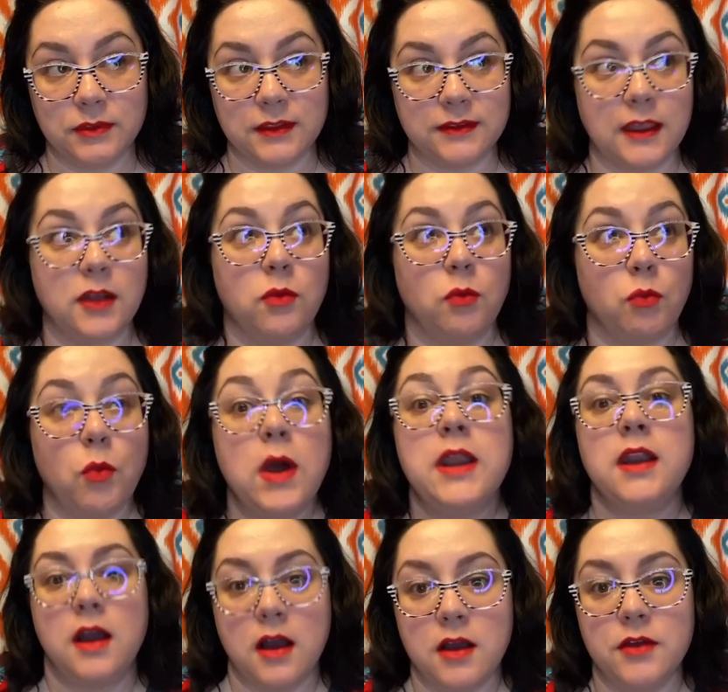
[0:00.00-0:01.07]
one
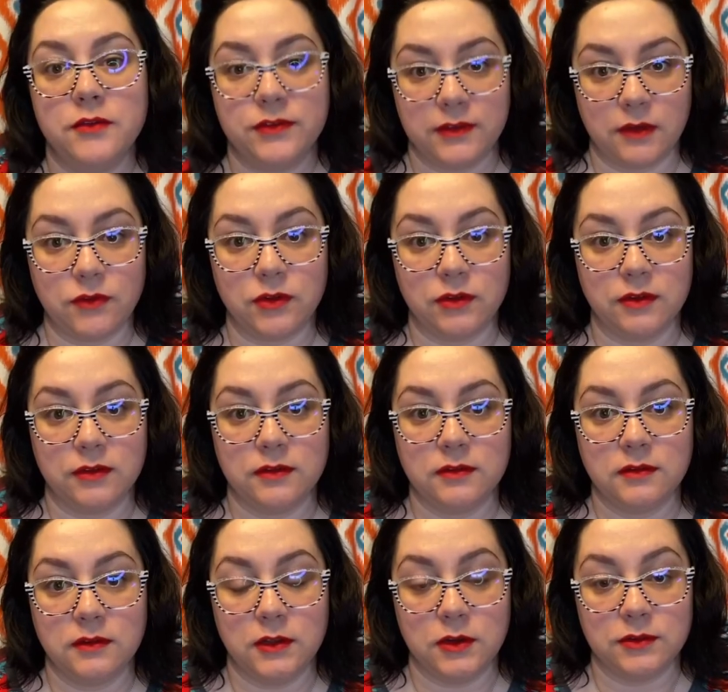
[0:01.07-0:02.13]
of several,
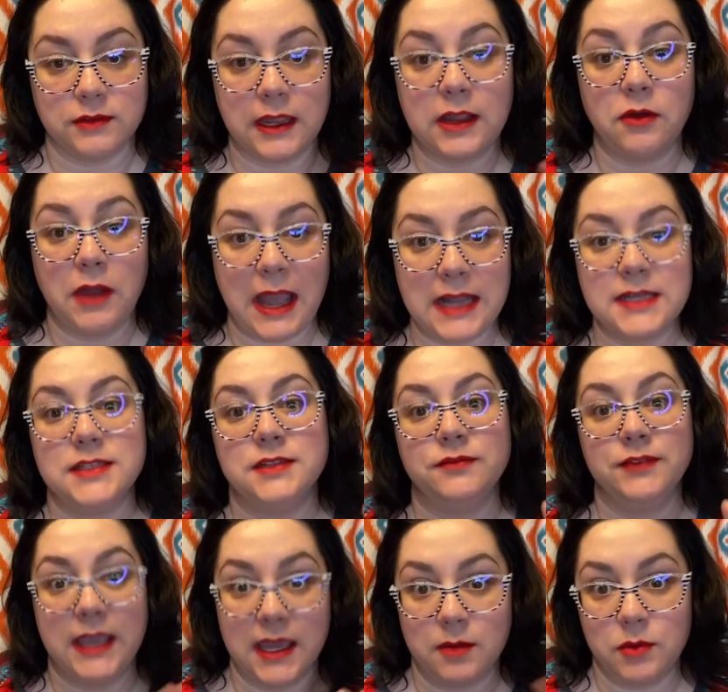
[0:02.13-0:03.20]
psychoactive
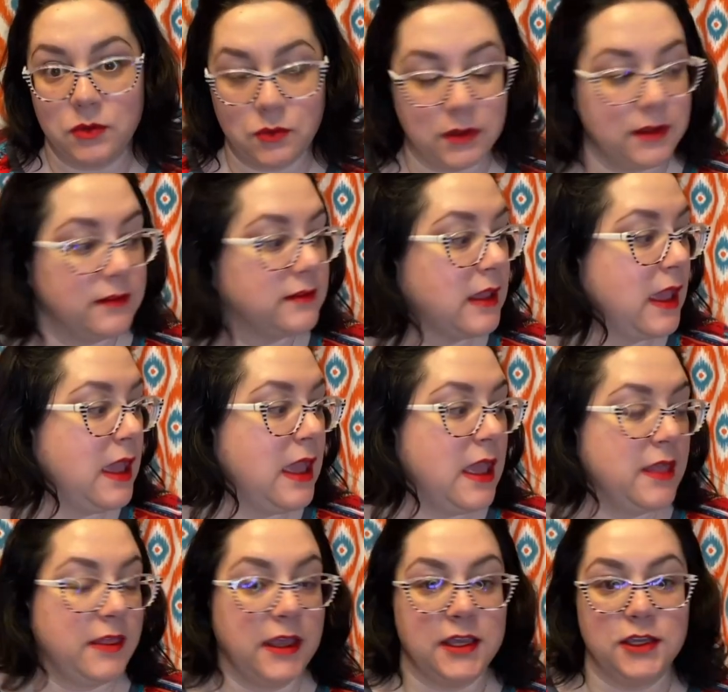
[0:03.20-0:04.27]
cannabinoids
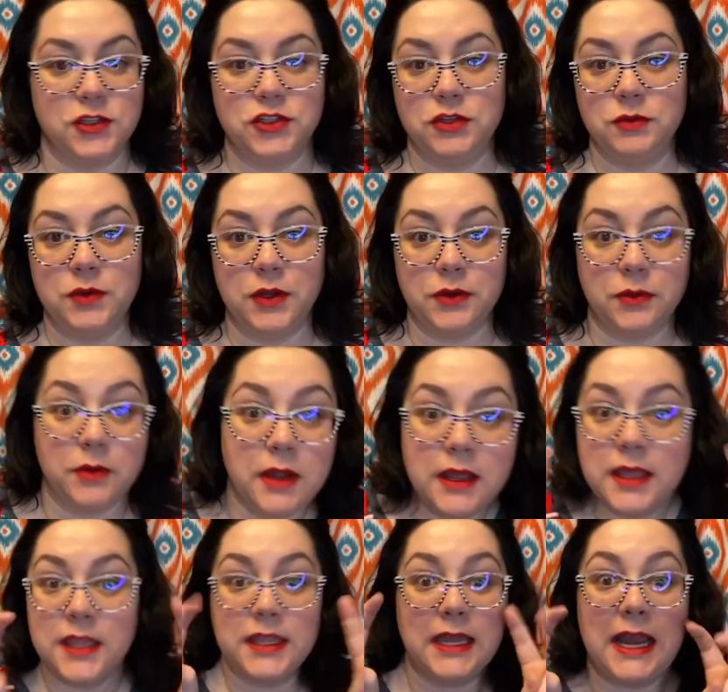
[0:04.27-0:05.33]
that get
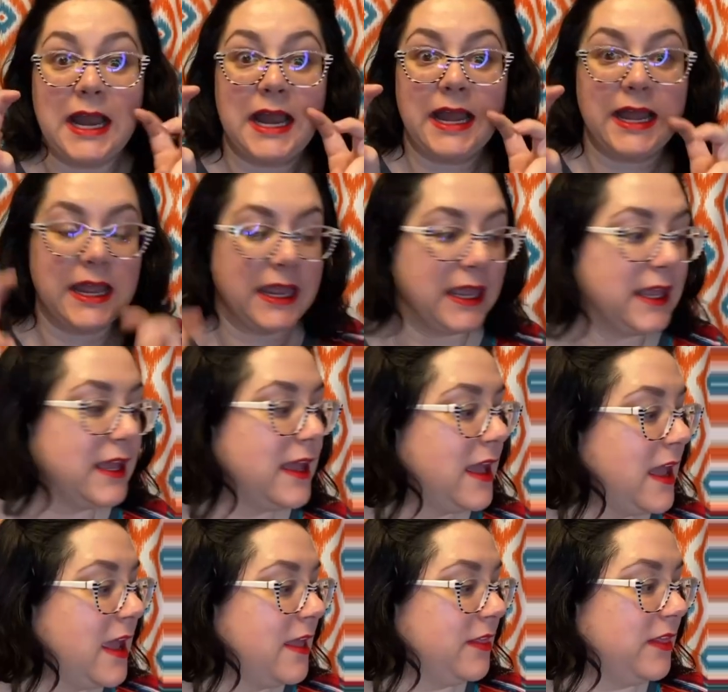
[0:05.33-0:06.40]
the high
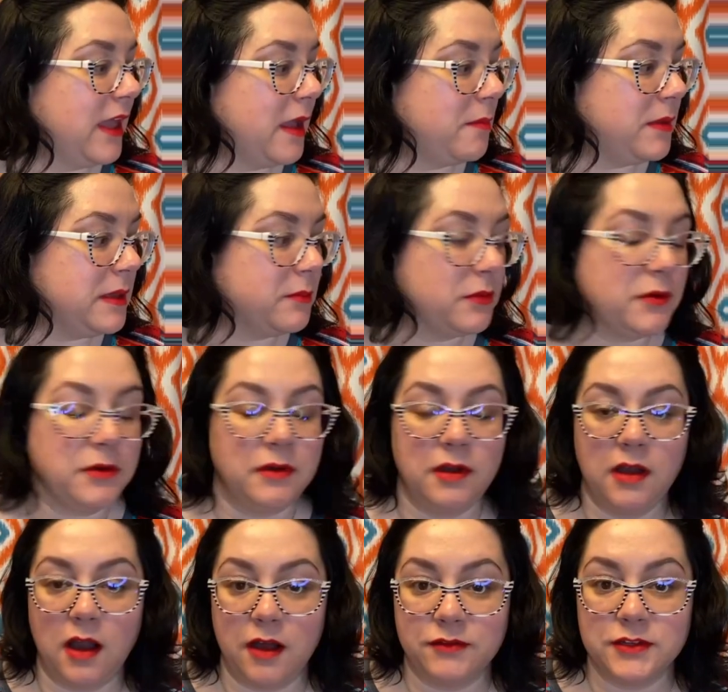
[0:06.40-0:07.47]
that people
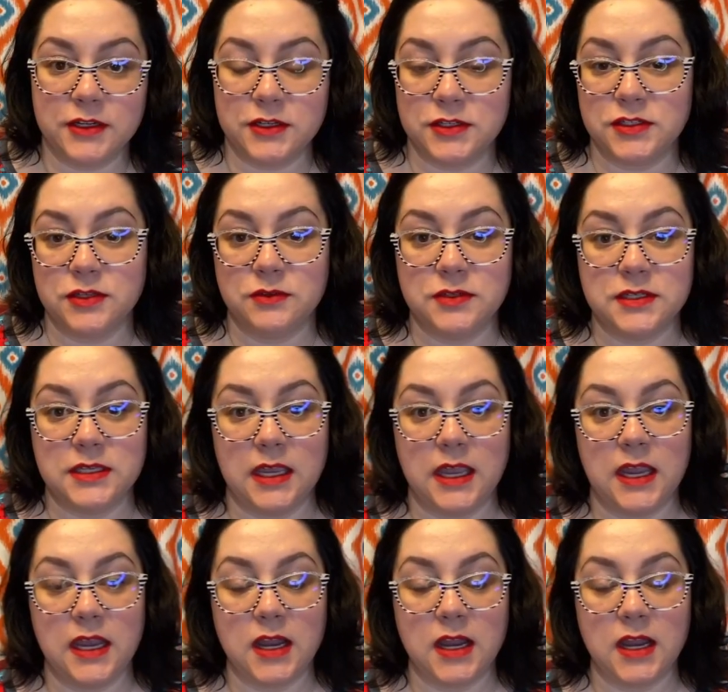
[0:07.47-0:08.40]
often associate